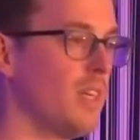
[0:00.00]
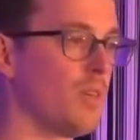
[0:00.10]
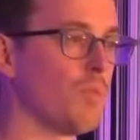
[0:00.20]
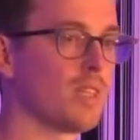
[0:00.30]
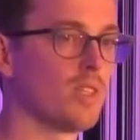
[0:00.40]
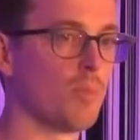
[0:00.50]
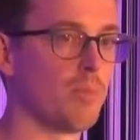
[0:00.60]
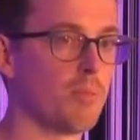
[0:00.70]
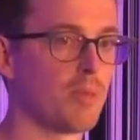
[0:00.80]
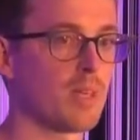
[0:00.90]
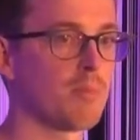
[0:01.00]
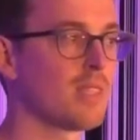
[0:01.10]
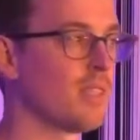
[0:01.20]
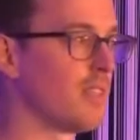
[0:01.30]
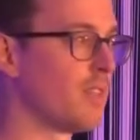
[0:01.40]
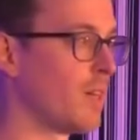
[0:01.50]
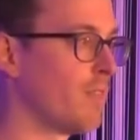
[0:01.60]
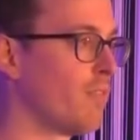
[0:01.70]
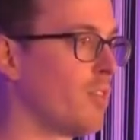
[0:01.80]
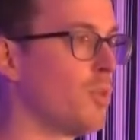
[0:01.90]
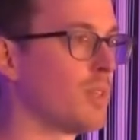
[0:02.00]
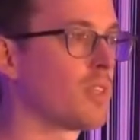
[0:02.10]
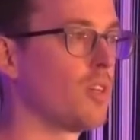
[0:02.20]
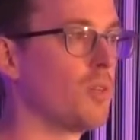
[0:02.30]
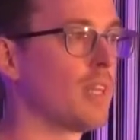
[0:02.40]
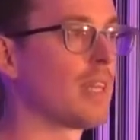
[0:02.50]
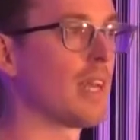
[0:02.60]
When you're pair programming, there's a driver who is coding